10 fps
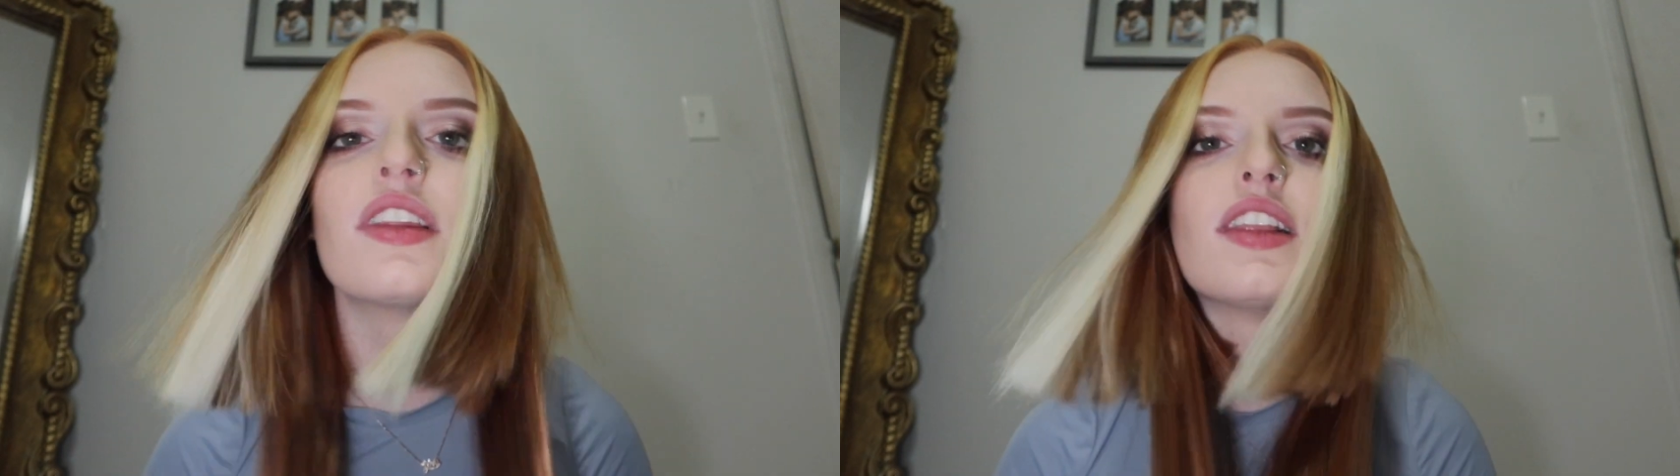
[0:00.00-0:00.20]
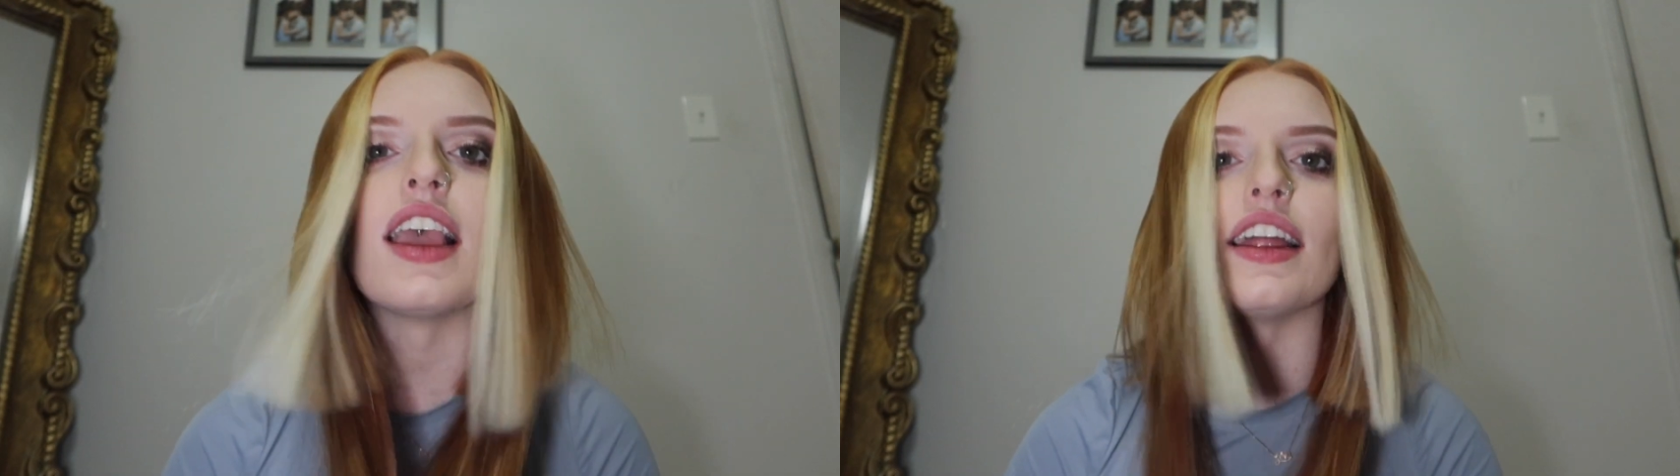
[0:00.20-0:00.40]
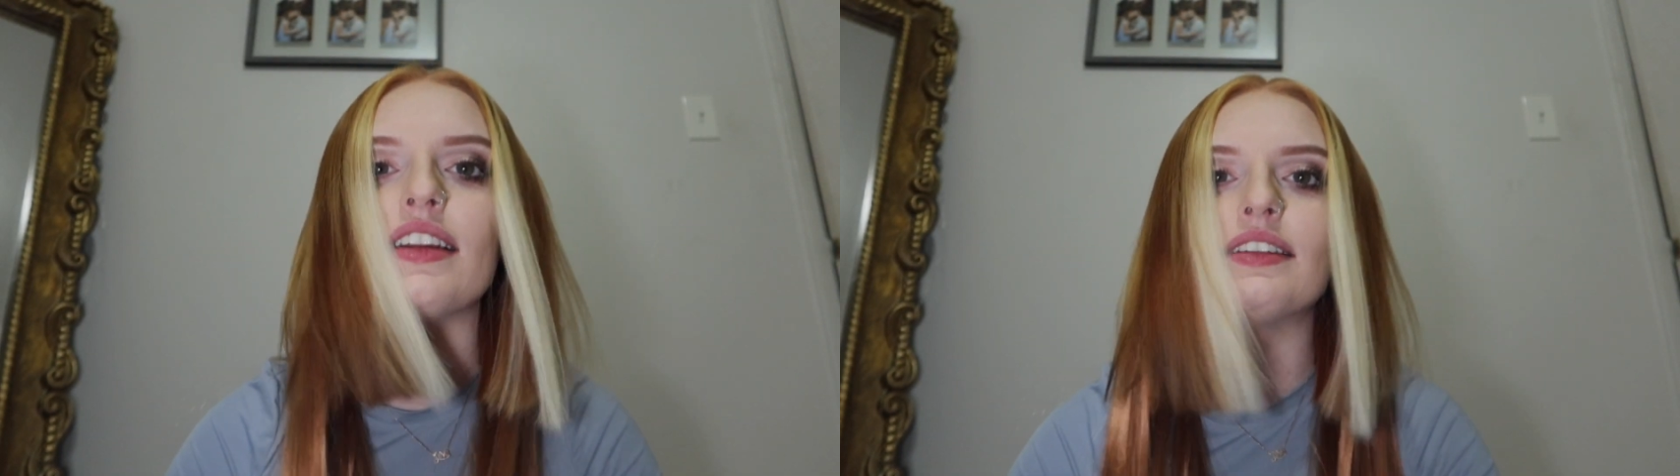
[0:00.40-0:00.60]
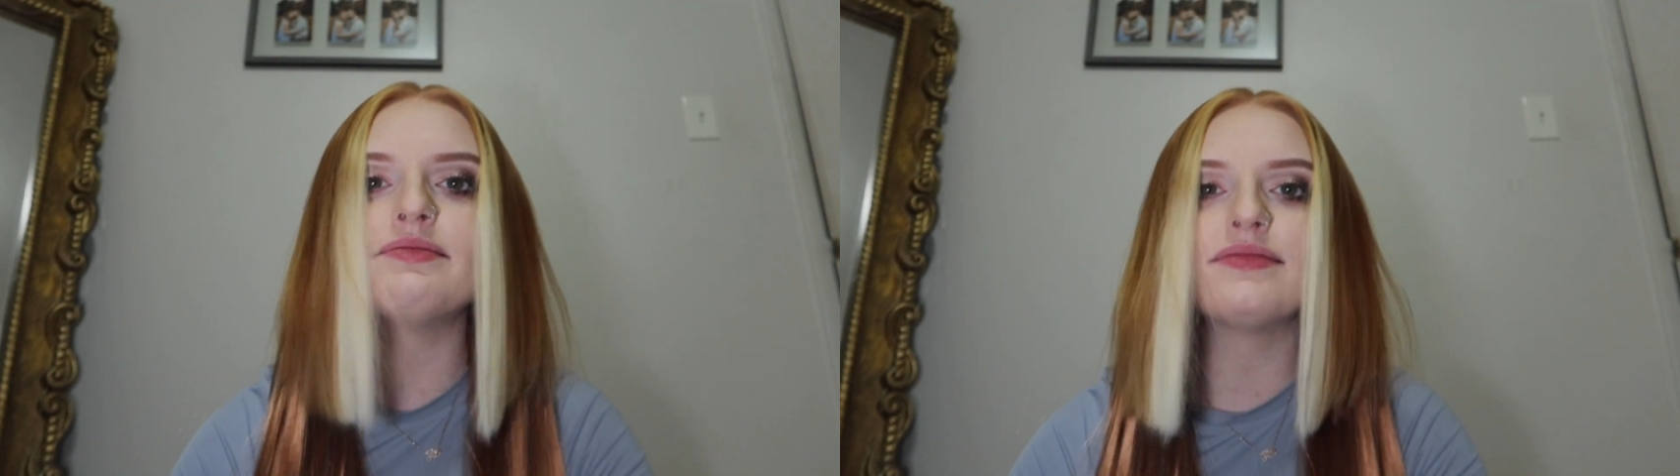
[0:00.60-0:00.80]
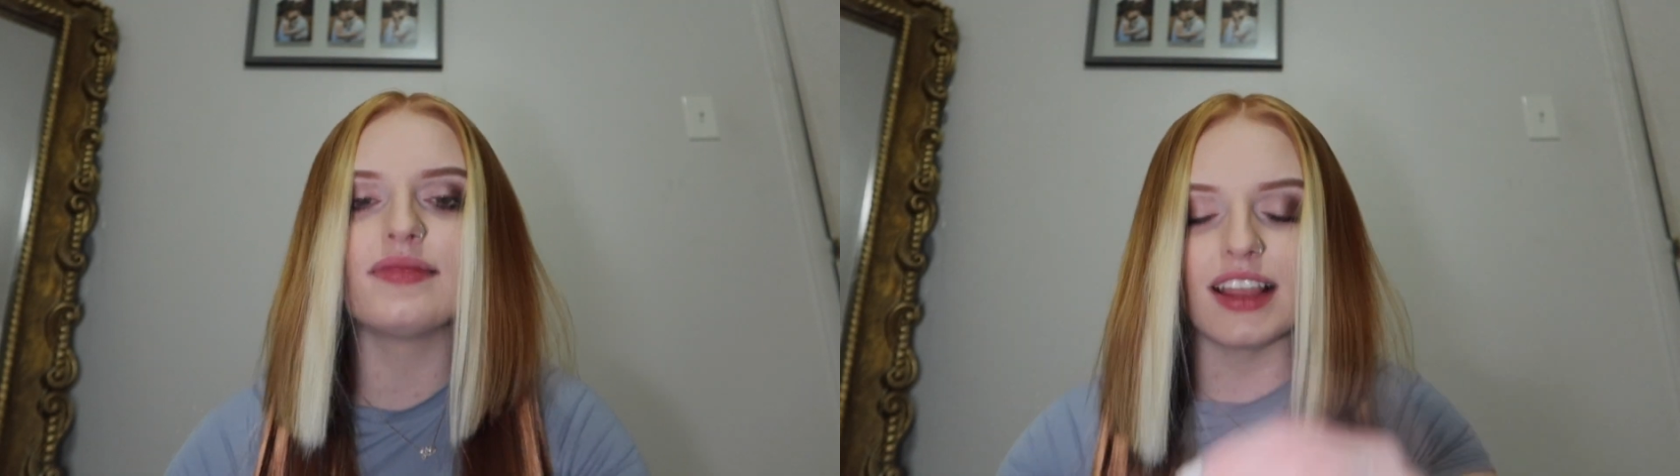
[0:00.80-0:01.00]
Yeah, no.
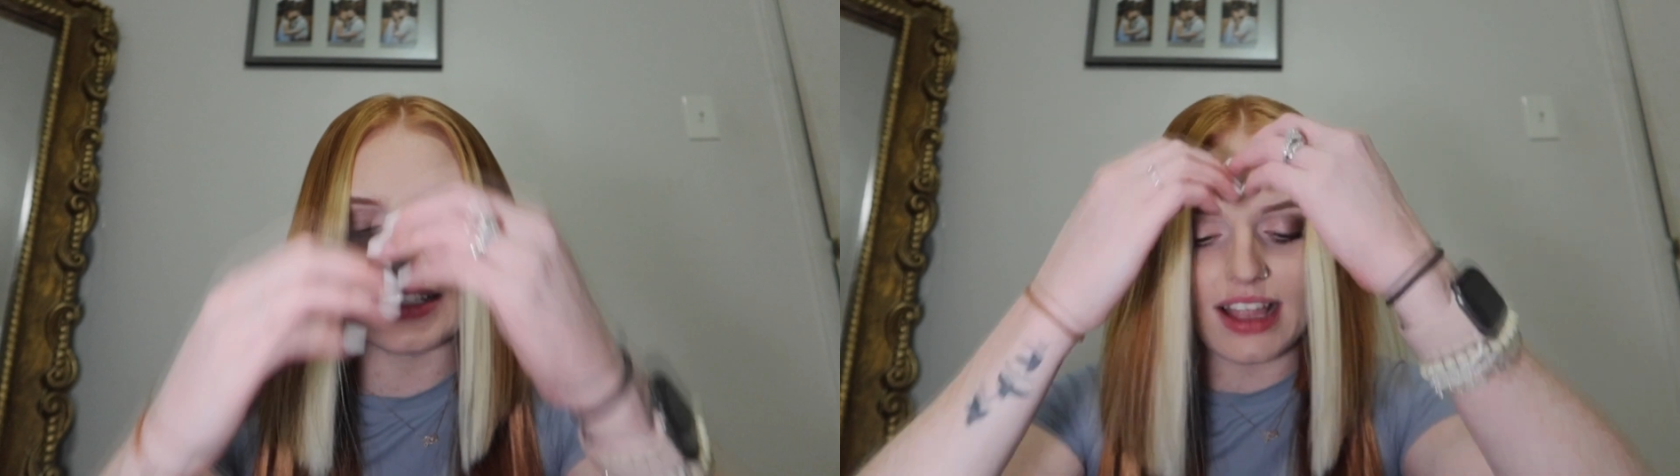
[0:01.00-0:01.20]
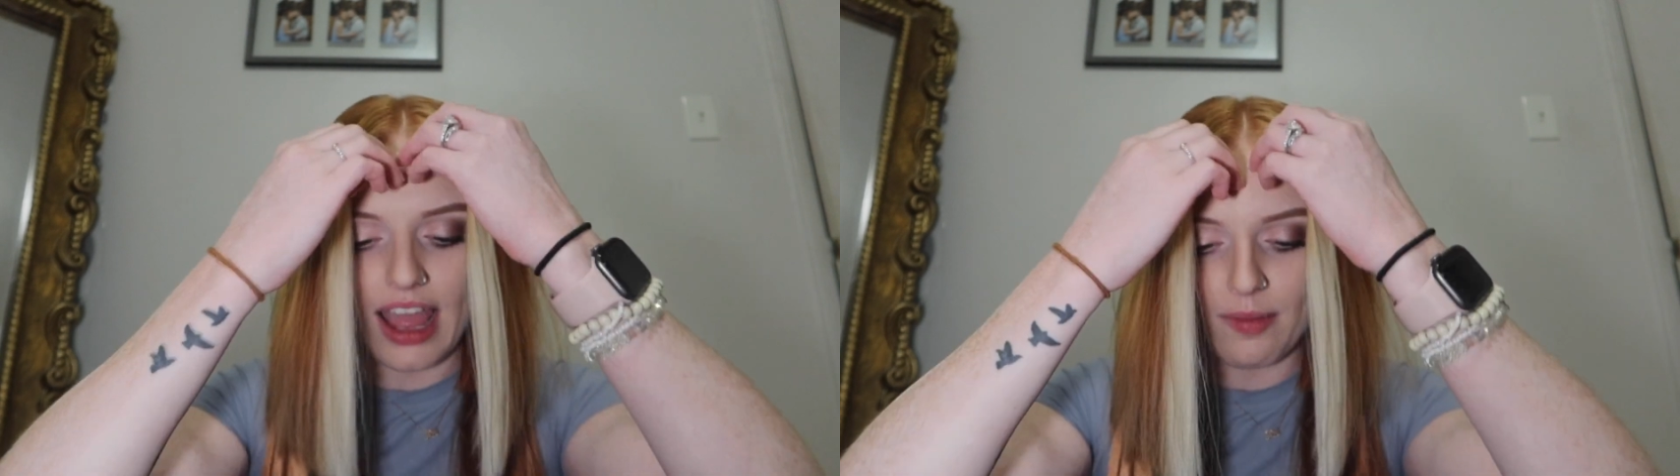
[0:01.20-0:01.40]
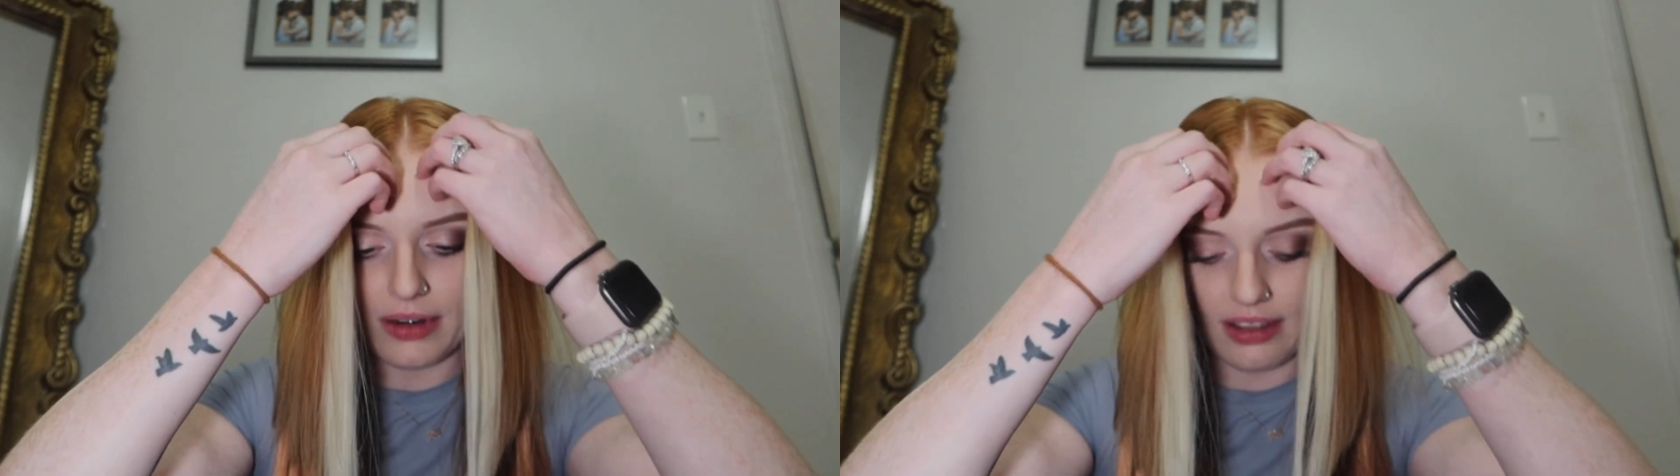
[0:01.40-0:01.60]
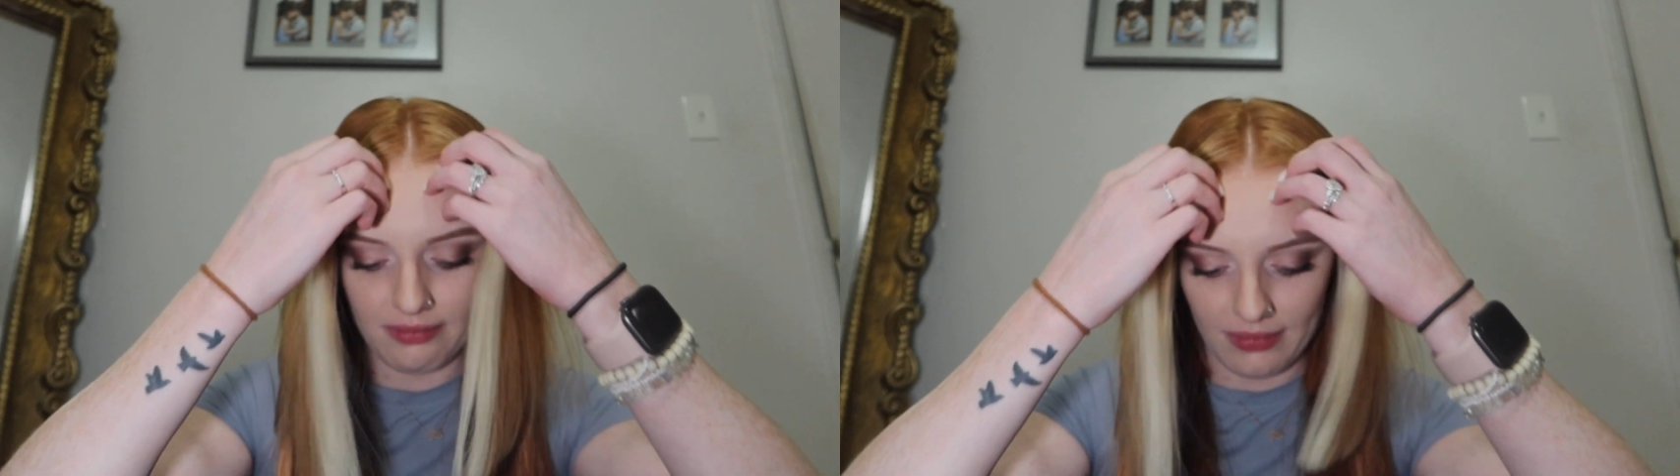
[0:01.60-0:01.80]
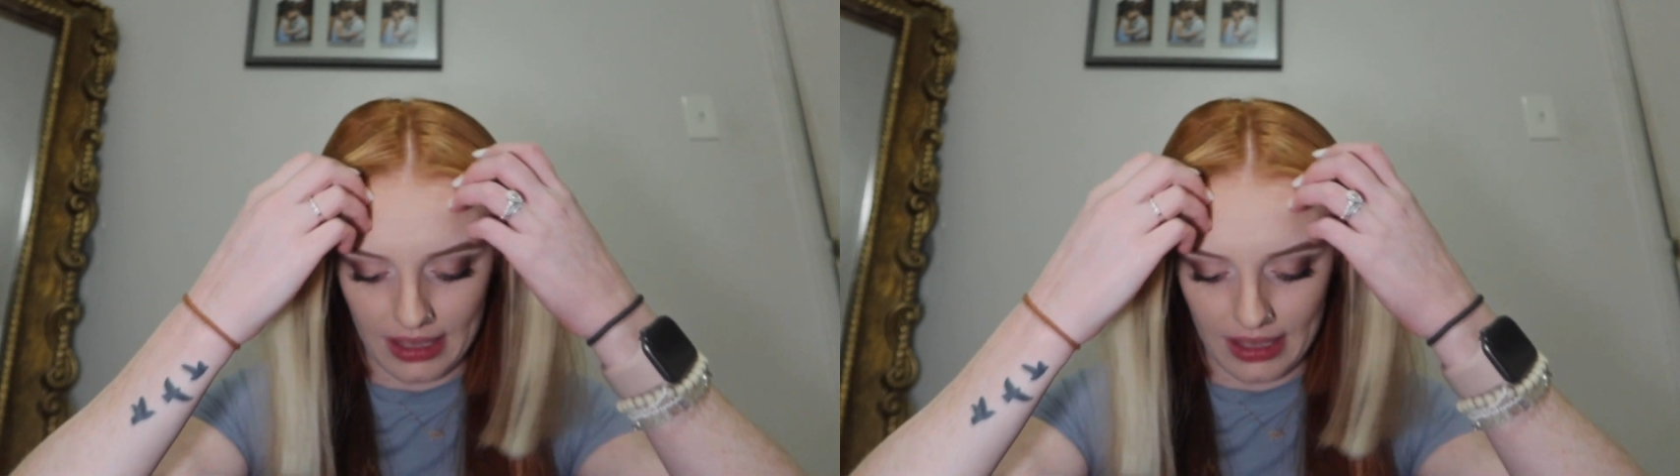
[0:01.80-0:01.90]
That's not happening.